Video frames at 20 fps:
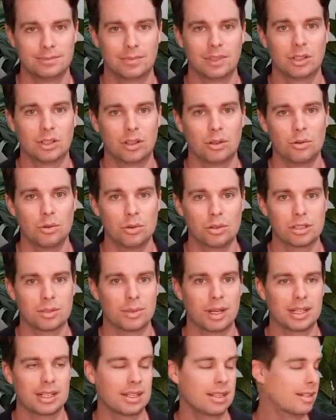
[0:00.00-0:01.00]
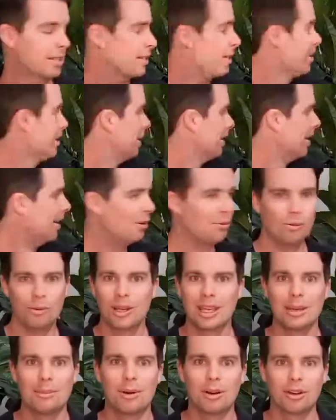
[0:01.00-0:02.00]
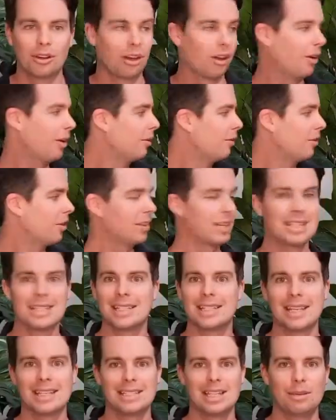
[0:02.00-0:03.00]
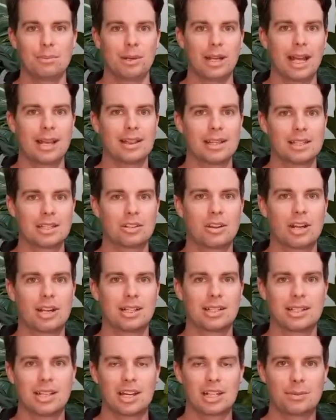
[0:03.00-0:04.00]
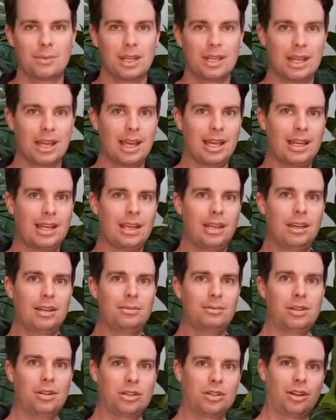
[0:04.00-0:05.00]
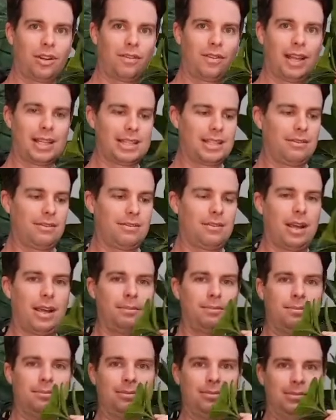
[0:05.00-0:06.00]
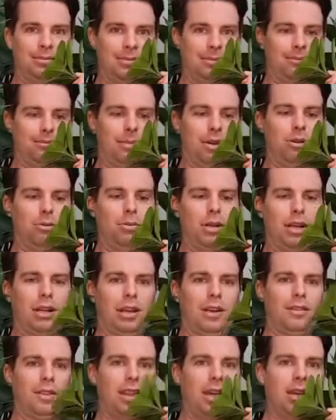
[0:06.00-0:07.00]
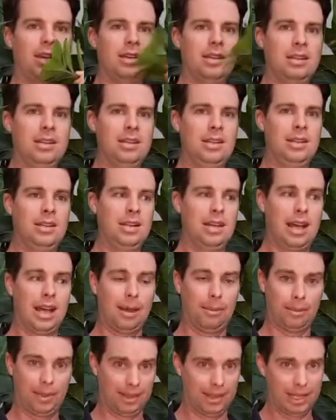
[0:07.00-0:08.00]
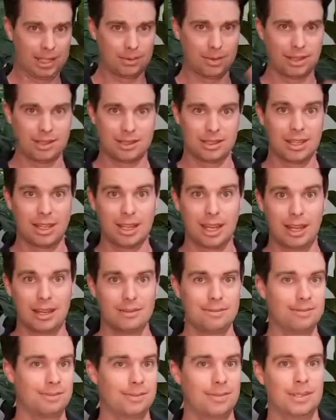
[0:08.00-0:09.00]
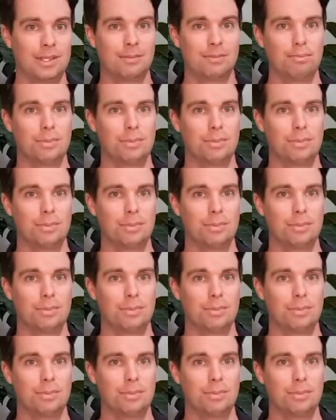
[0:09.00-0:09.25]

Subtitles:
Awesome ideas. We'll keep on going. We've got the ZZ plant that's trying to touch me in the head here. Not sure if that's in frame. I'll bring it over there. These ones, again, a bit